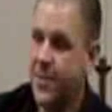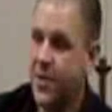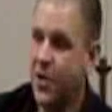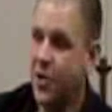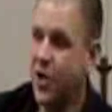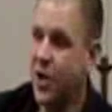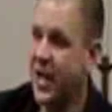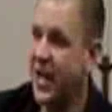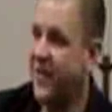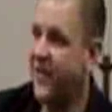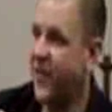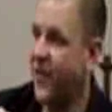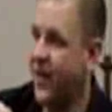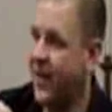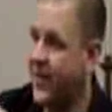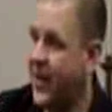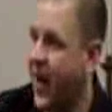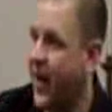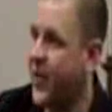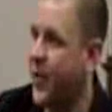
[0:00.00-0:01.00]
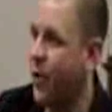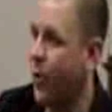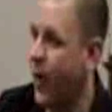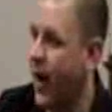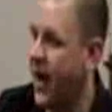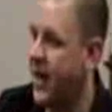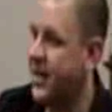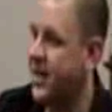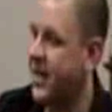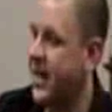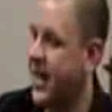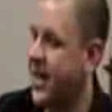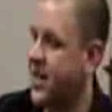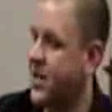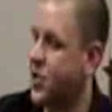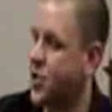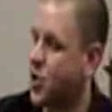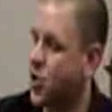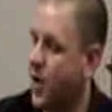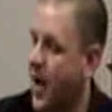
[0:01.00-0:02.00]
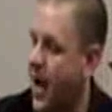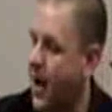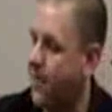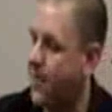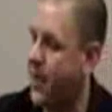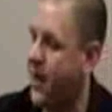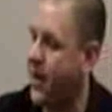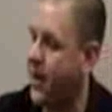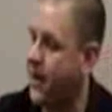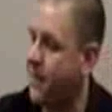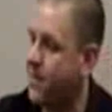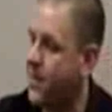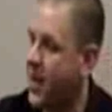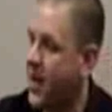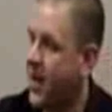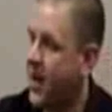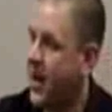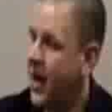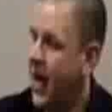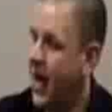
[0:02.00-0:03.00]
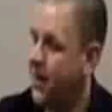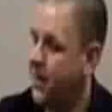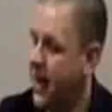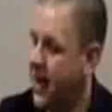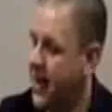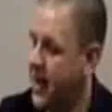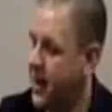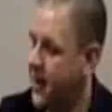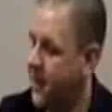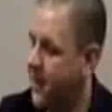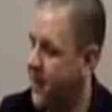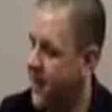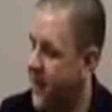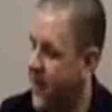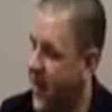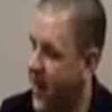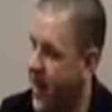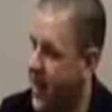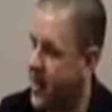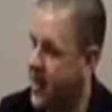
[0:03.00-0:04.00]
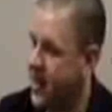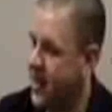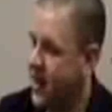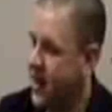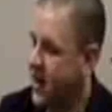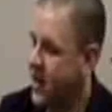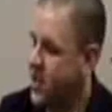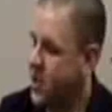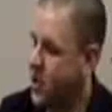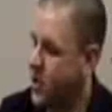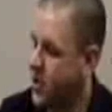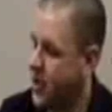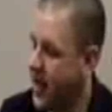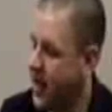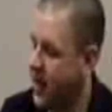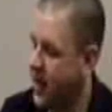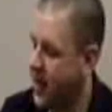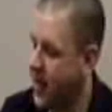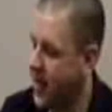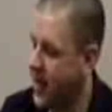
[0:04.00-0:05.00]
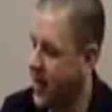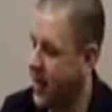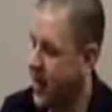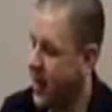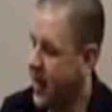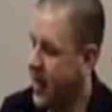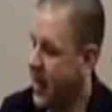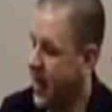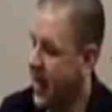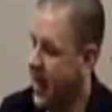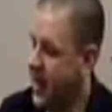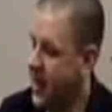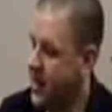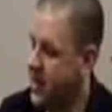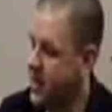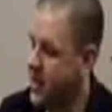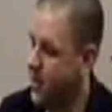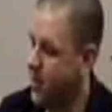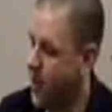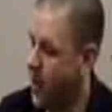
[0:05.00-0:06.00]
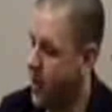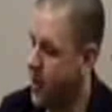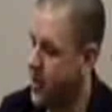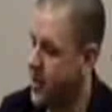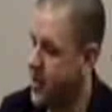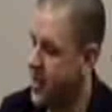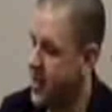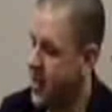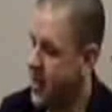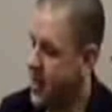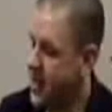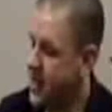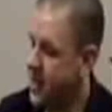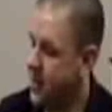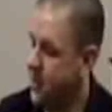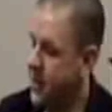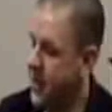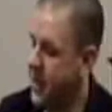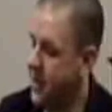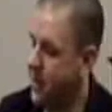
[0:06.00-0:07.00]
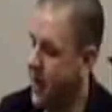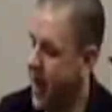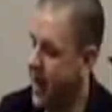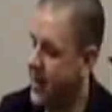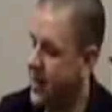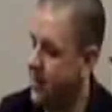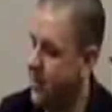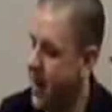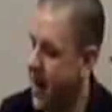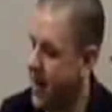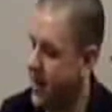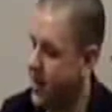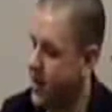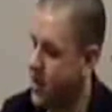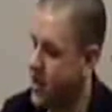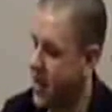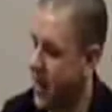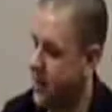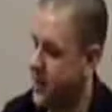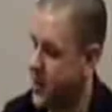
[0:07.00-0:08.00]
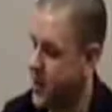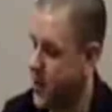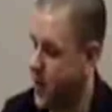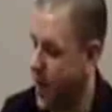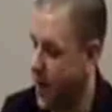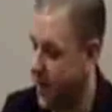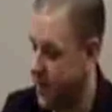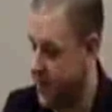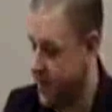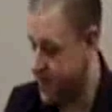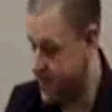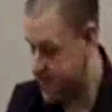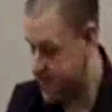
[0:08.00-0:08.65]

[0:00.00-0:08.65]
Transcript: They're looking for another way that they can trap him and make him fit to who they think he is supposed to be. Back to Matthew chapter 12.